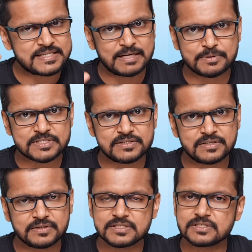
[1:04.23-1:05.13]
10%
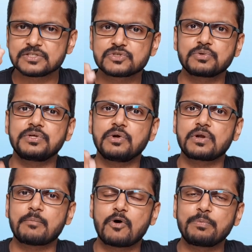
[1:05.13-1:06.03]
returns, so your
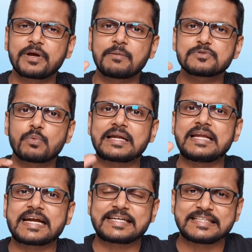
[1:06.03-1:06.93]
amount becomes
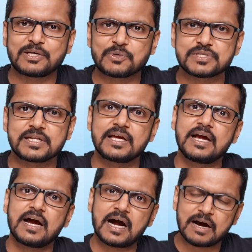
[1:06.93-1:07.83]
1,10,000.
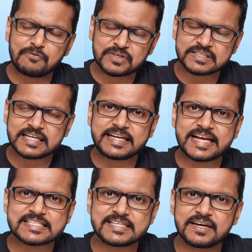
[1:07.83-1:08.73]
After that,
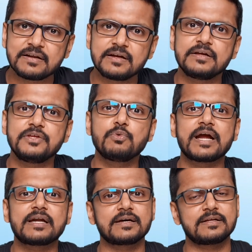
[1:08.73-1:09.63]
next year you
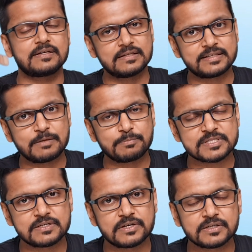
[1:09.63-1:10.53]
get another
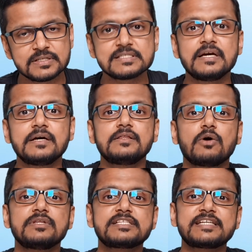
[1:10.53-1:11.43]
10% returns.
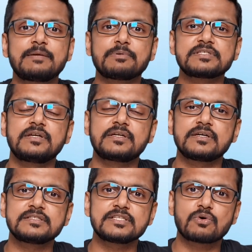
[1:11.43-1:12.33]
Now this 10%
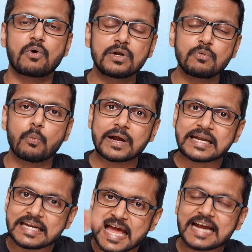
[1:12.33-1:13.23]
returns is on
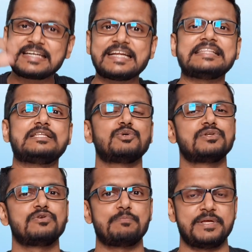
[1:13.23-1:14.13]

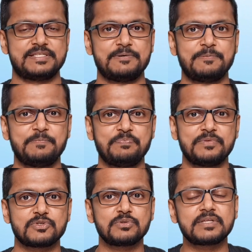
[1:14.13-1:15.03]
1,10,000 rupees.
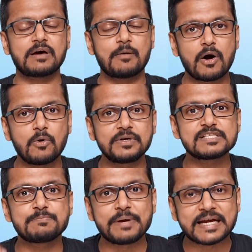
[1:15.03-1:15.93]
So the amount
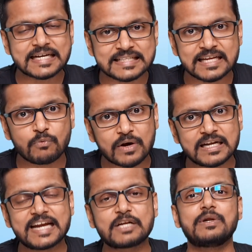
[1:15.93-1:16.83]
is bigger than
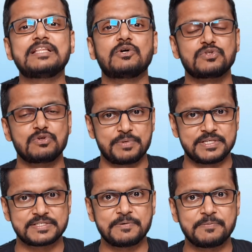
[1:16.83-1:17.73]
1,20,000
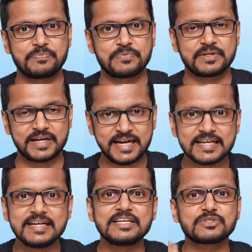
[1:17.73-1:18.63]
rupees.
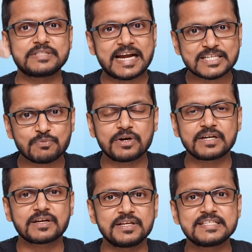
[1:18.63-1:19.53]
Right? So that's
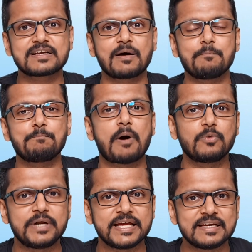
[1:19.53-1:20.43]
what is
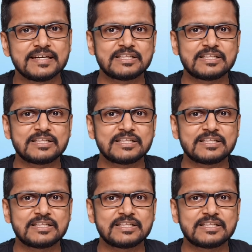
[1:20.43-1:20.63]
compounding.